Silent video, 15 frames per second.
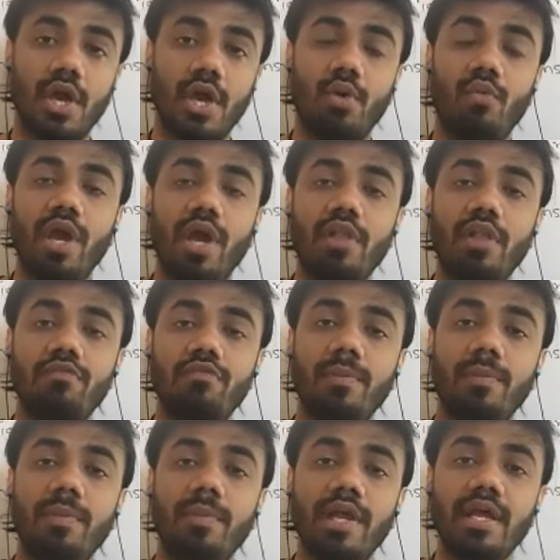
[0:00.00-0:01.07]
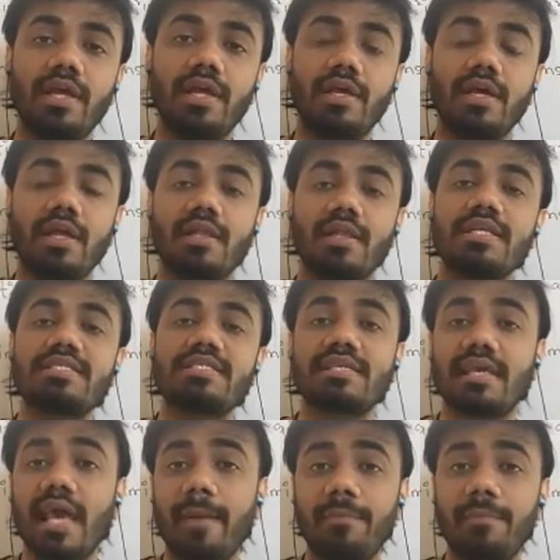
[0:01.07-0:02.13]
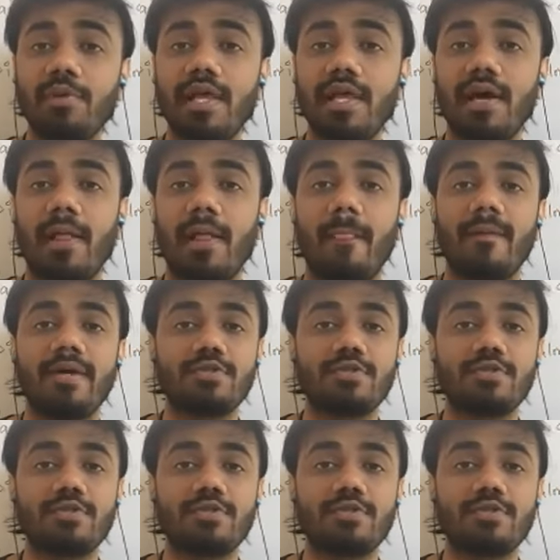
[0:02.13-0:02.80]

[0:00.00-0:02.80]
when we bring the scapula.